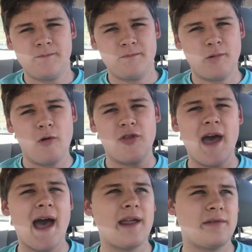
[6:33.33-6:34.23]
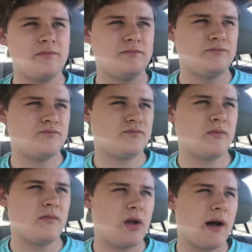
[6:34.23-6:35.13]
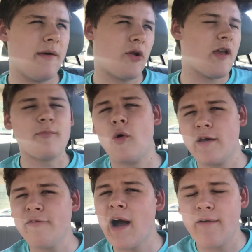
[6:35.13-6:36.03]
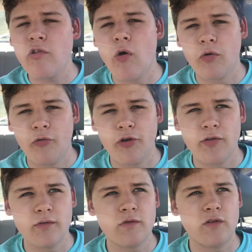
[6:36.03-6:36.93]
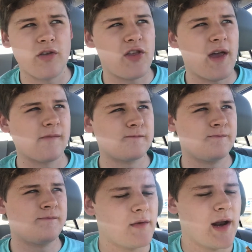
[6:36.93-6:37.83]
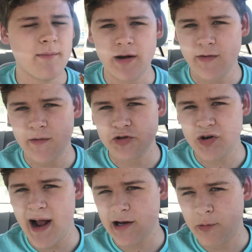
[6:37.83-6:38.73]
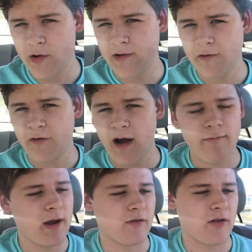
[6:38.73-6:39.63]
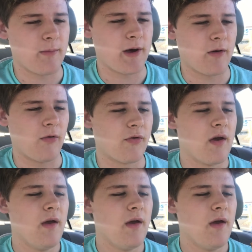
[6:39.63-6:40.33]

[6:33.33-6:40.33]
both add, I would say 0.5 total to the, to the thing. And I'm gonna subtract 0.25 because of the pickles.